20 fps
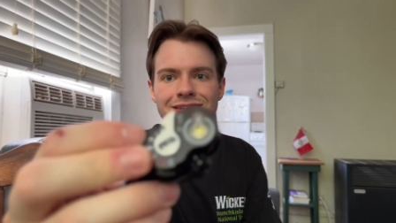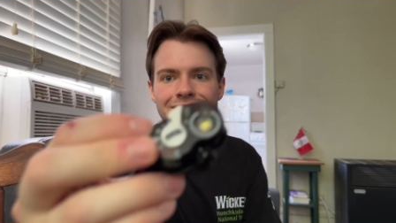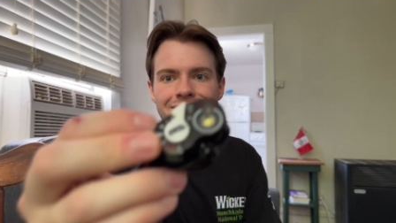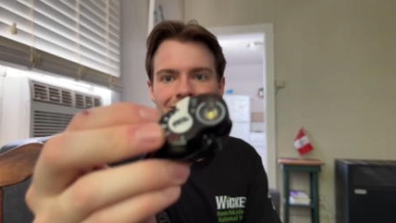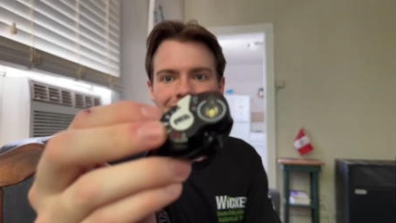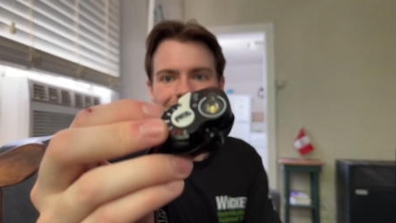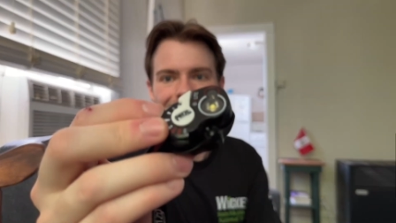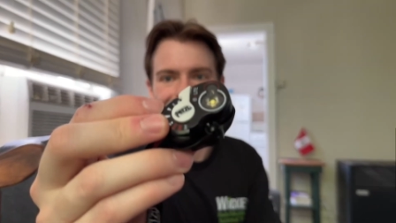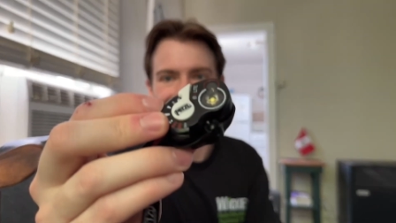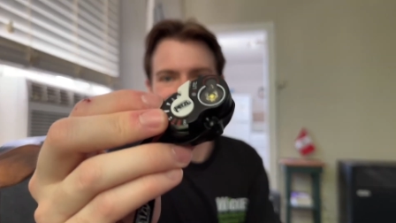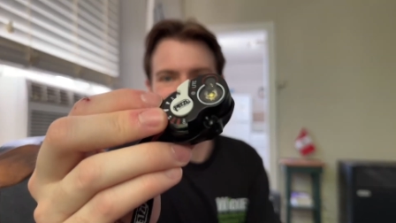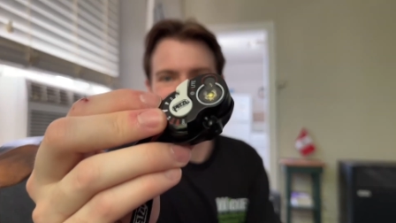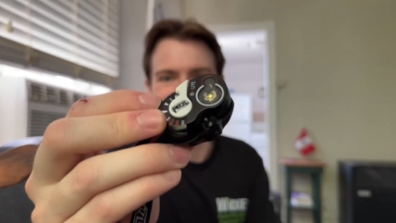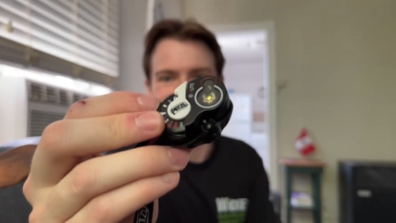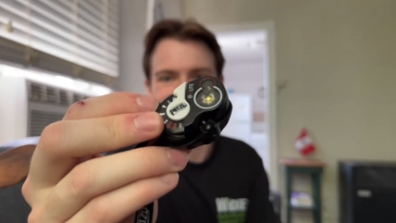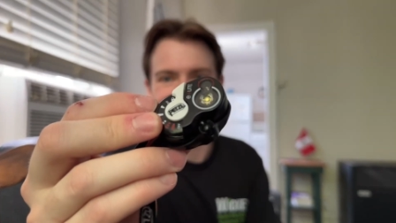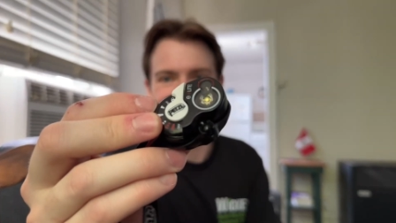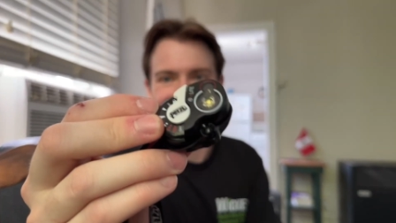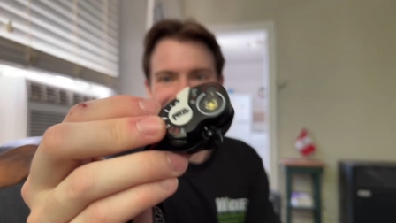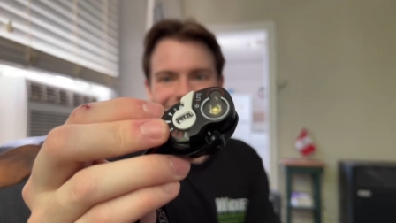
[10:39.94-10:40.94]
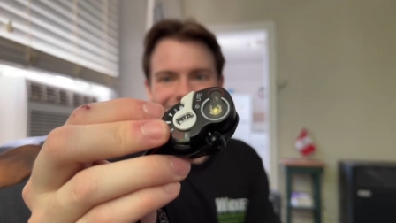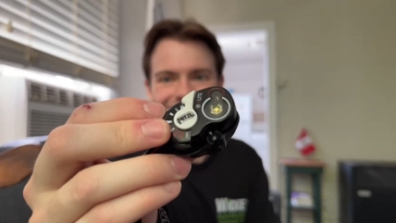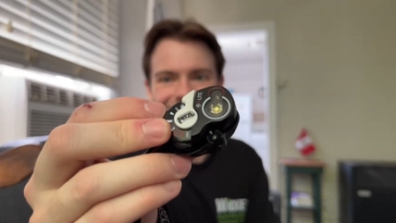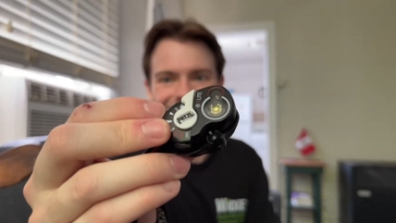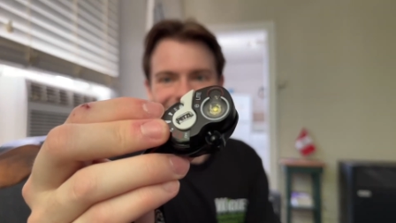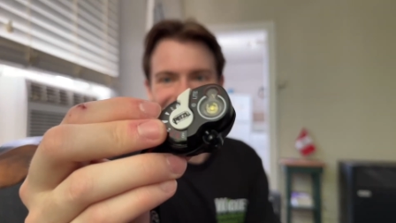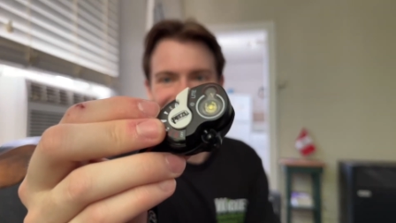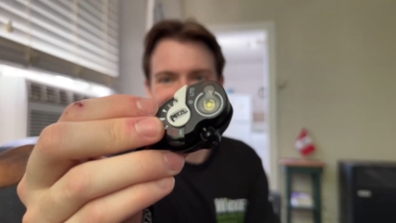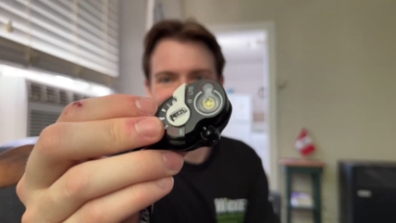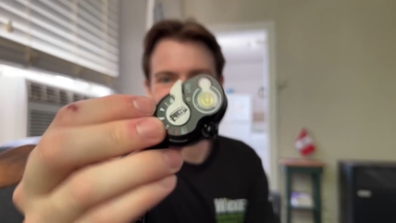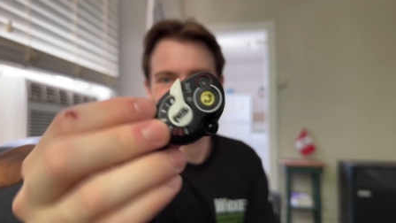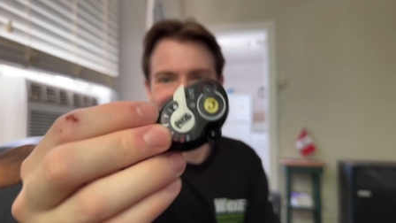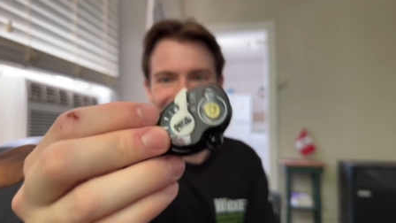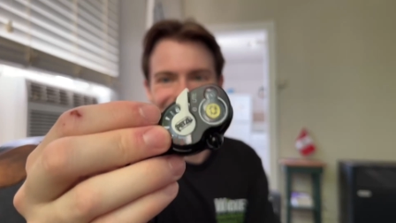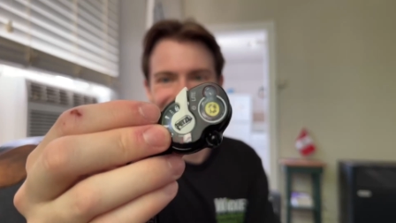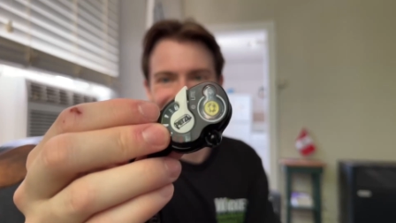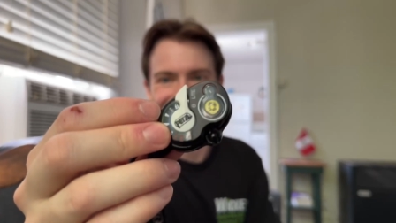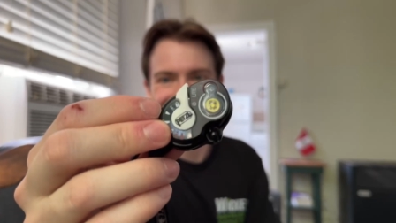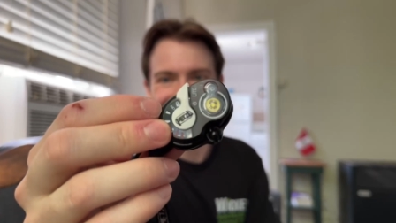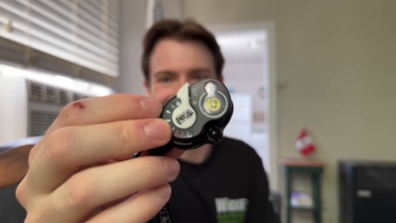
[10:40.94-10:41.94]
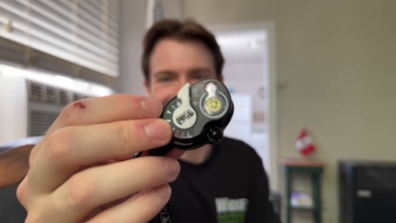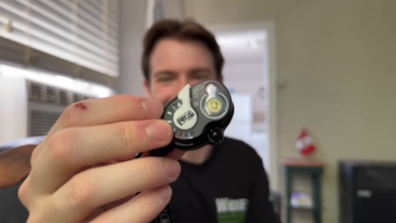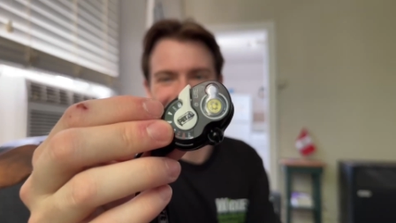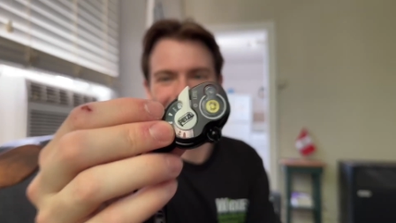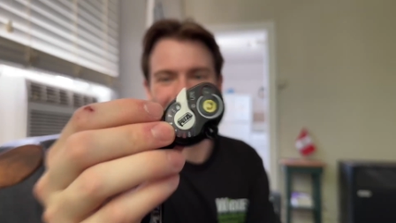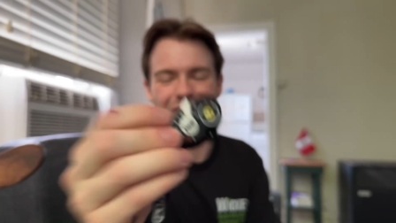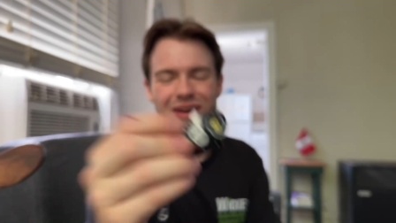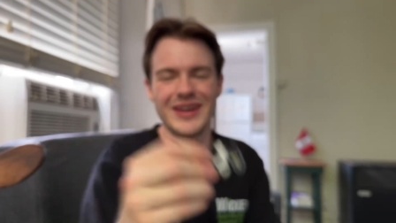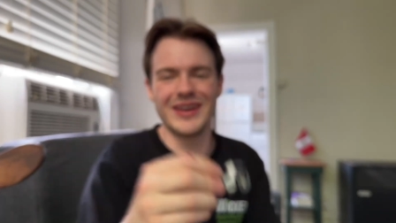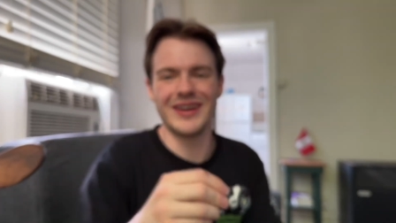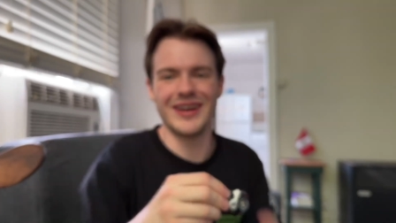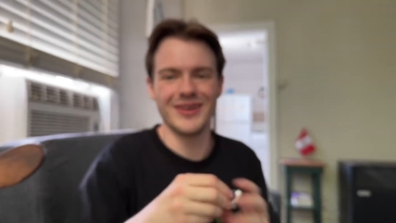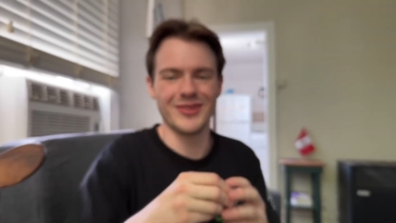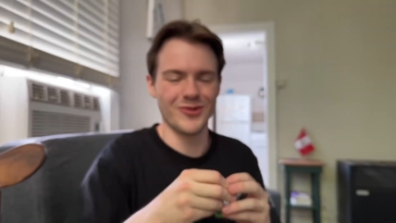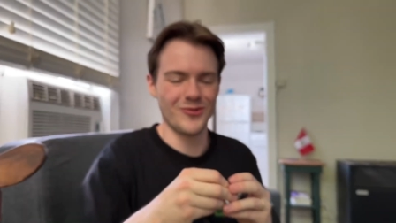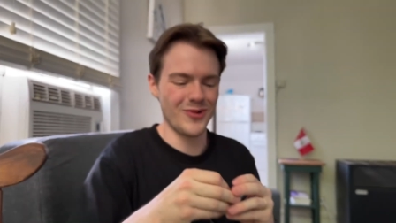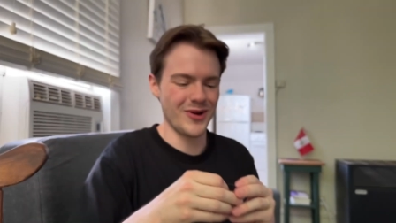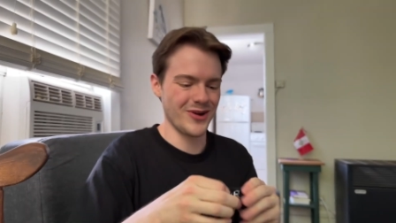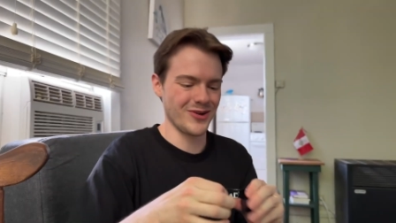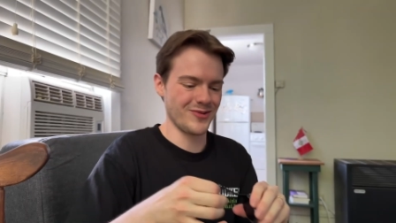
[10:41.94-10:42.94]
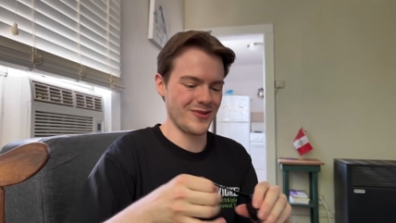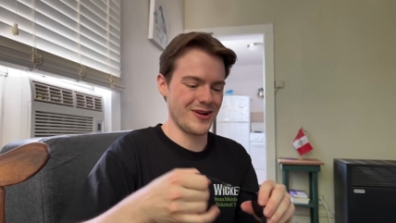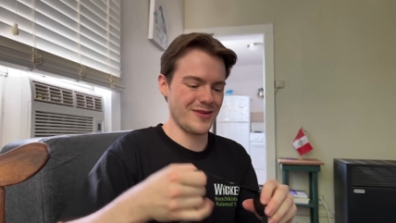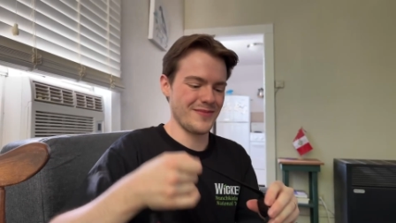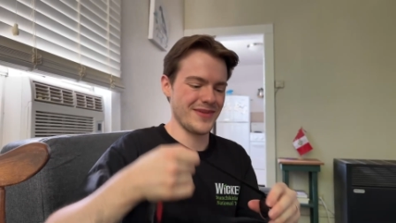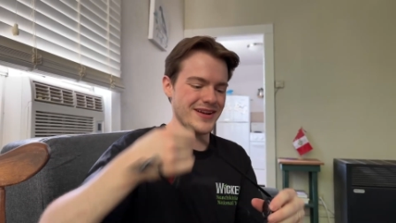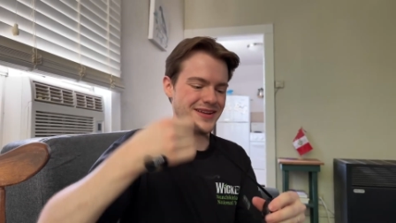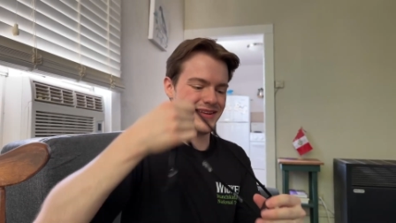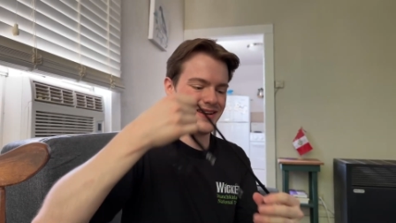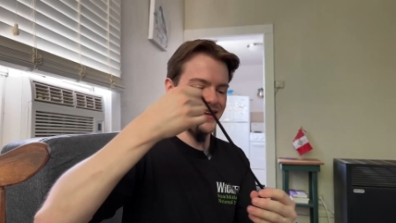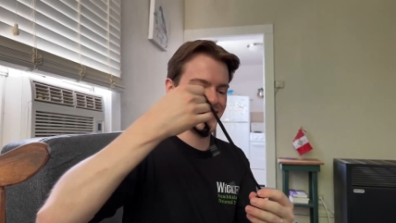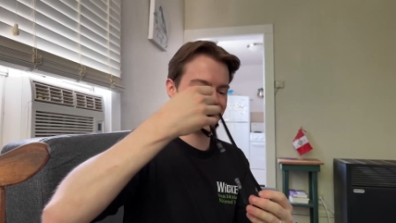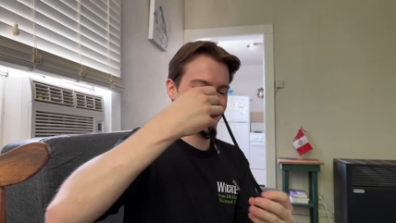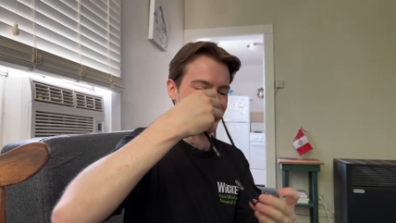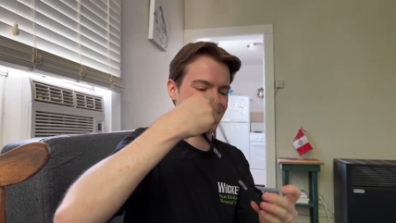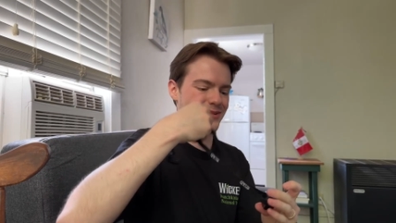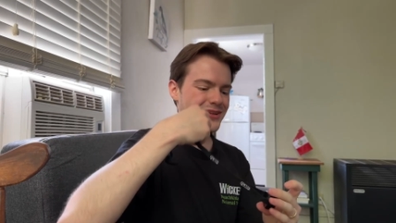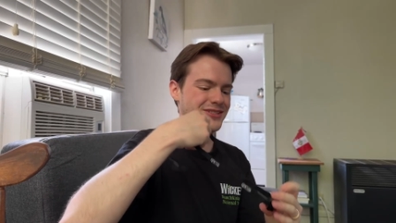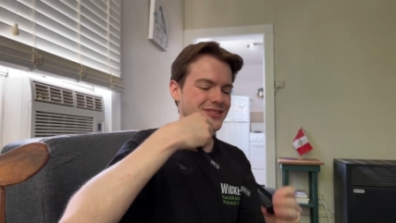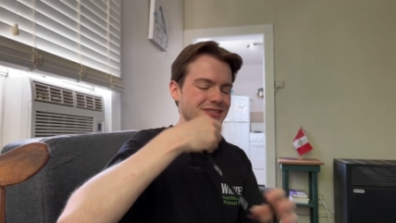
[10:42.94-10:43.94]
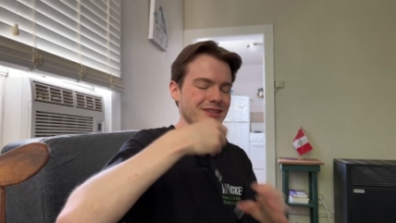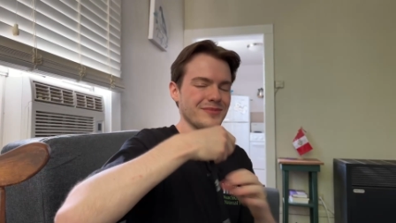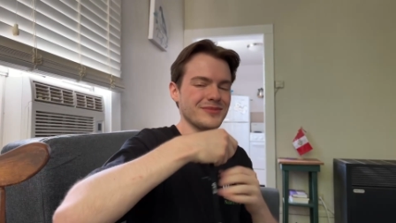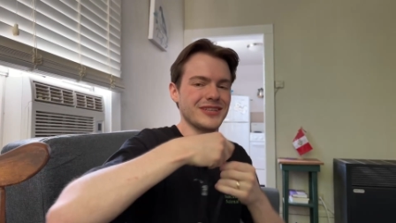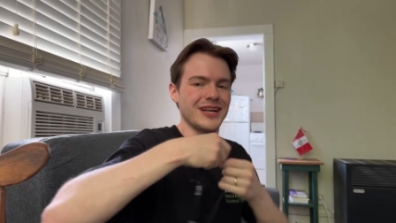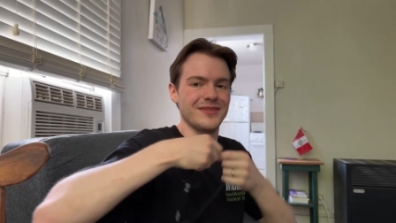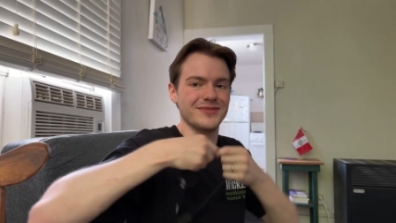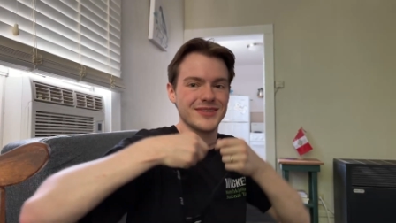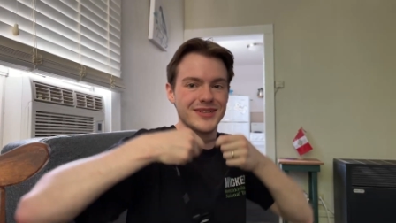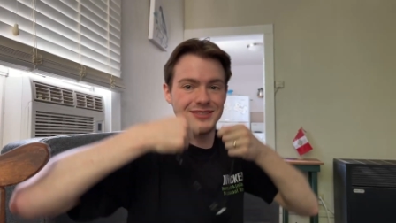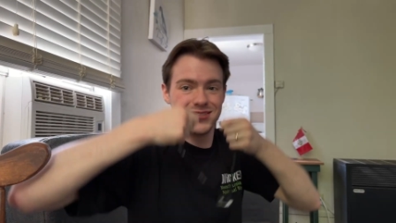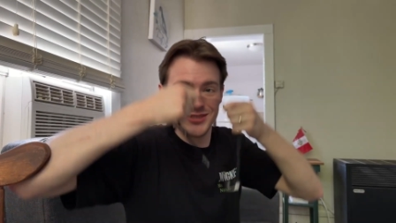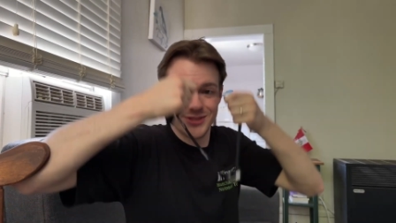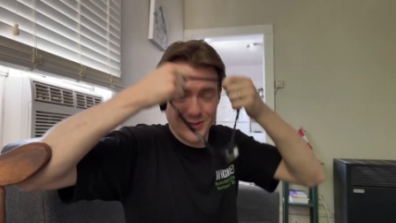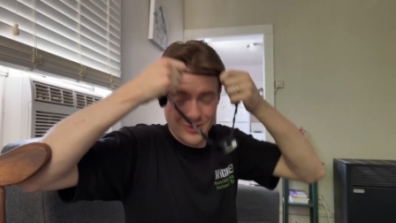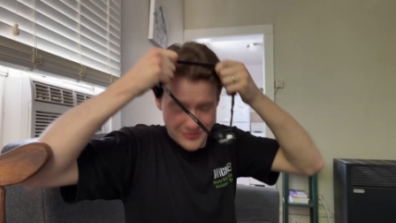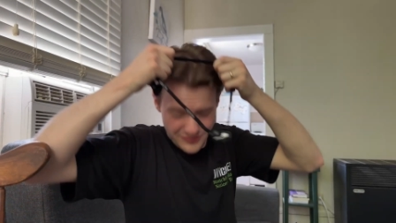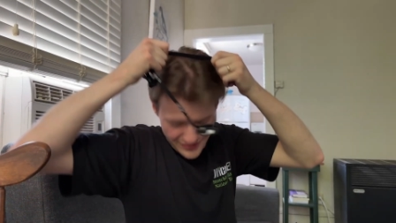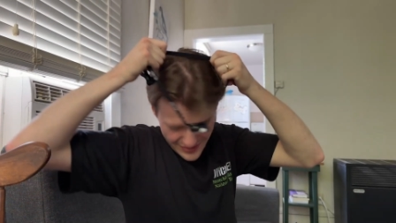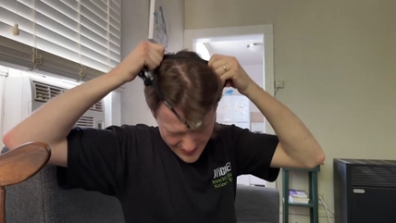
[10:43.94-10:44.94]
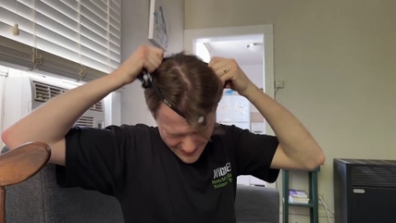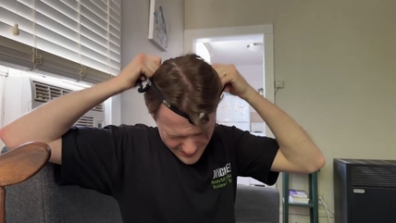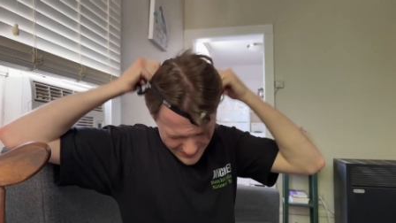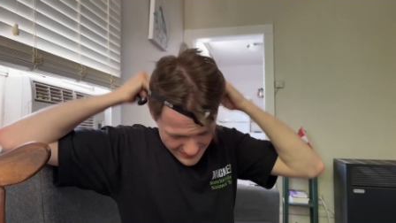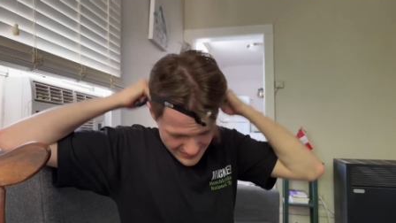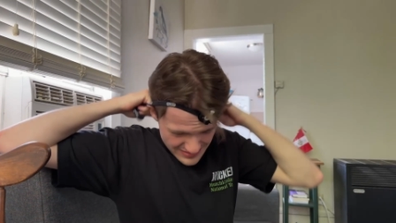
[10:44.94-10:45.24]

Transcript: Look at that guy. I can either wear it around my neck, which sometimes I do if I'm